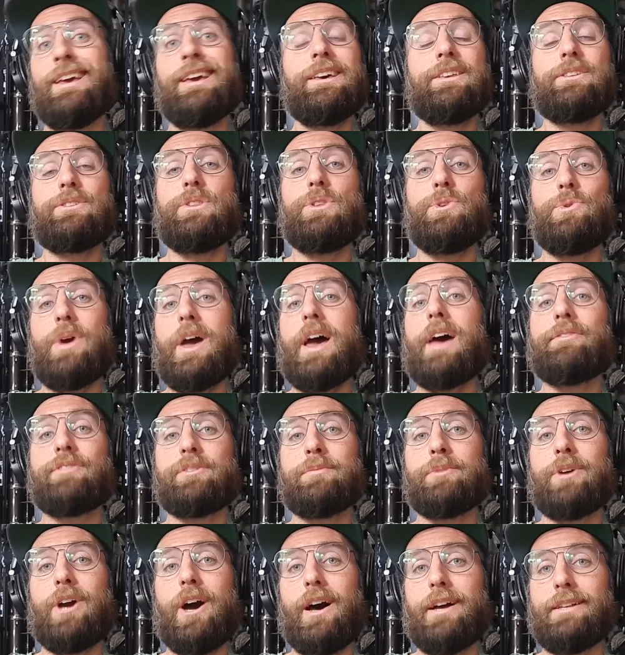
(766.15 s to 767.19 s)
so that you have some
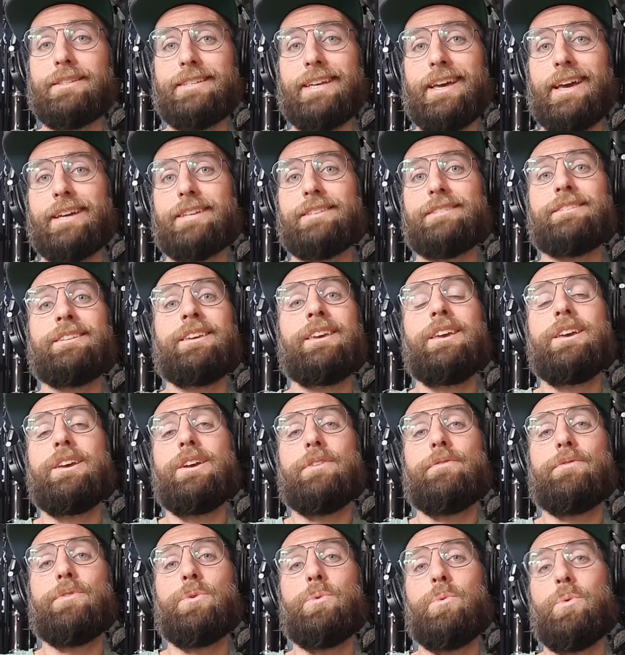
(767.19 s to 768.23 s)
context
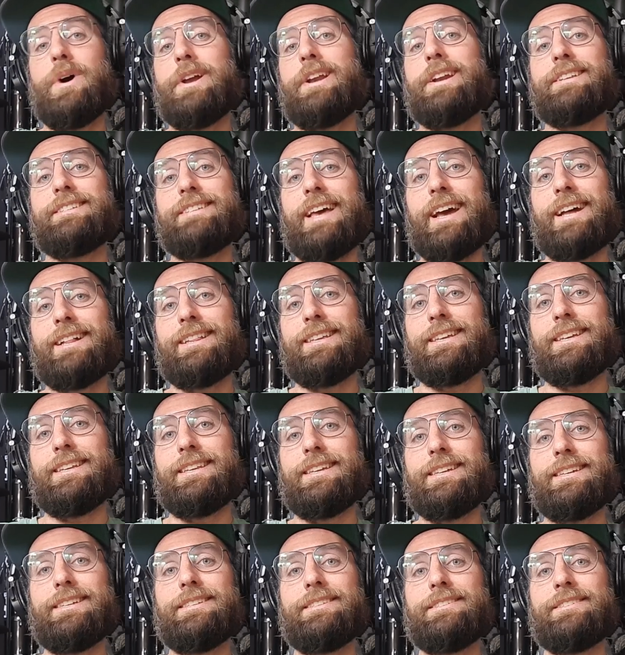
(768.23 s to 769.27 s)
for what exactly it
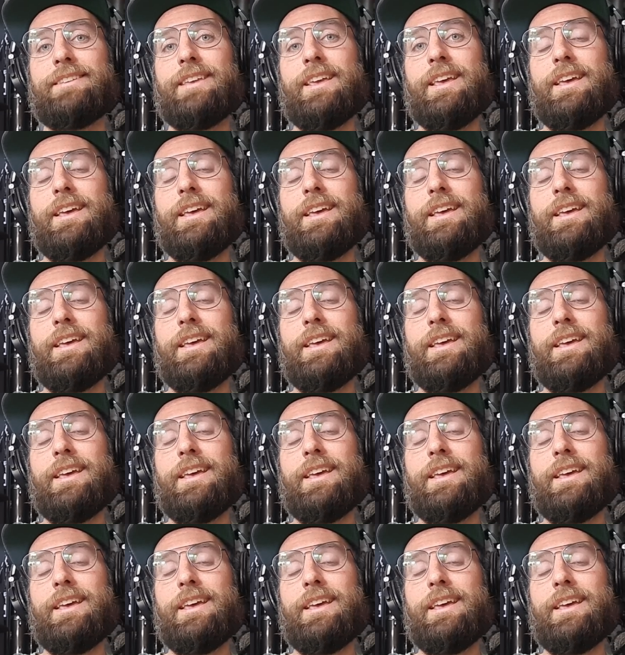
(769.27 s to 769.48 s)
is